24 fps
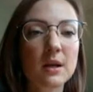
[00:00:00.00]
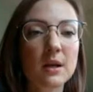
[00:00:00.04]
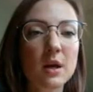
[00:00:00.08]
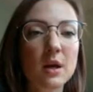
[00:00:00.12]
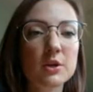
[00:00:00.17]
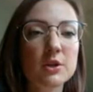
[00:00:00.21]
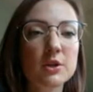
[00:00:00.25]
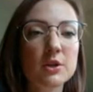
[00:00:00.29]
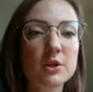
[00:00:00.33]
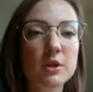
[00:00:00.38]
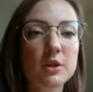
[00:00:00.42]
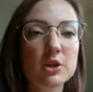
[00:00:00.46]

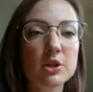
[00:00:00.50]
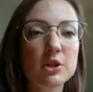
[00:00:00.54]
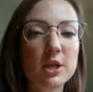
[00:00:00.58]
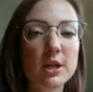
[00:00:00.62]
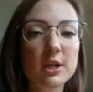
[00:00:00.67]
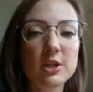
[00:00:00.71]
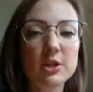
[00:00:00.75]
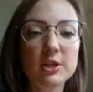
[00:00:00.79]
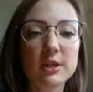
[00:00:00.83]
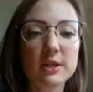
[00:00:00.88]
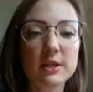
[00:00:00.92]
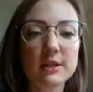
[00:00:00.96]
So to
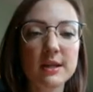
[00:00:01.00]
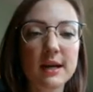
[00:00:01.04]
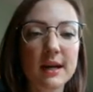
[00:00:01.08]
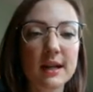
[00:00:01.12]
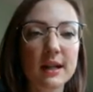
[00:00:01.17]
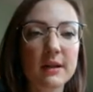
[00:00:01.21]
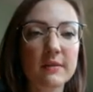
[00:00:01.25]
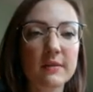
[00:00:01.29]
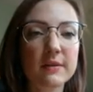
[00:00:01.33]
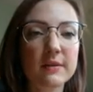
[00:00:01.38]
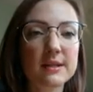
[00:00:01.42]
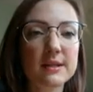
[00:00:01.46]
change the
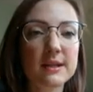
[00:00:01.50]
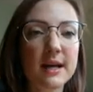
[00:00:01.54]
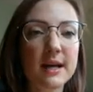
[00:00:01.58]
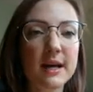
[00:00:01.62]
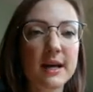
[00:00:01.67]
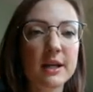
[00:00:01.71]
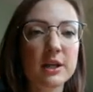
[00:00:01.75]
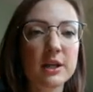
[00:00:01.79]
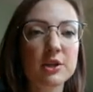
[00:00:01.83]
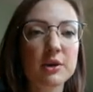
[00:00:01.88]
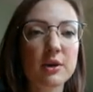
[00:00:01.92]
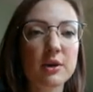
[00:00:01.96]
title of the
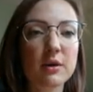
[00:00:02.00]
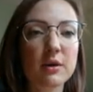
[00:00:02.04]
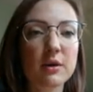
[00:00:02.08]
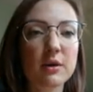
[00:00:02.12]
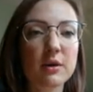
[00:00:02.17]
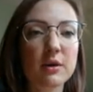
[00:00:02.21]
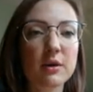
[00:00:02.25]
slideshow